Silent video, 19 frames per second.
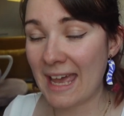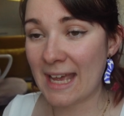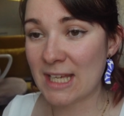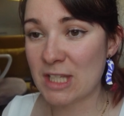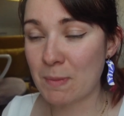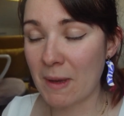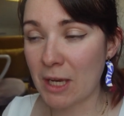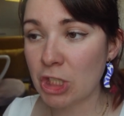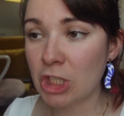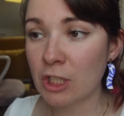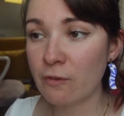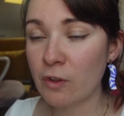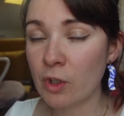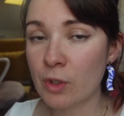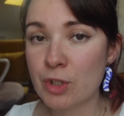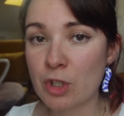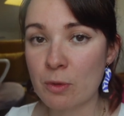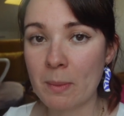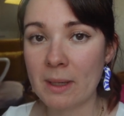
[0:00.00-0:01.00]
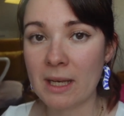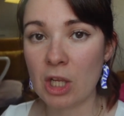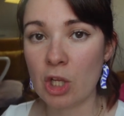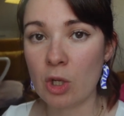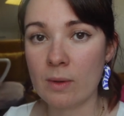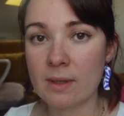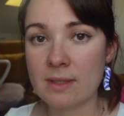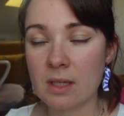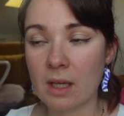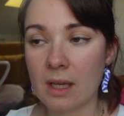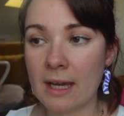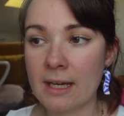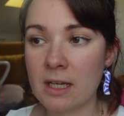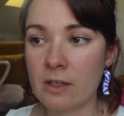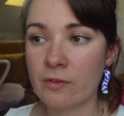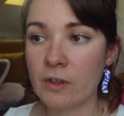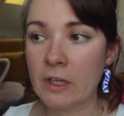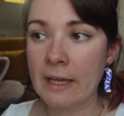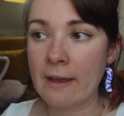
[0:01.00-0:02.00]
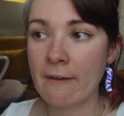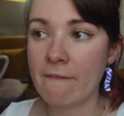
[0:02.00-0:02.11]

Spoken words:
especially if you're somebody who has kind of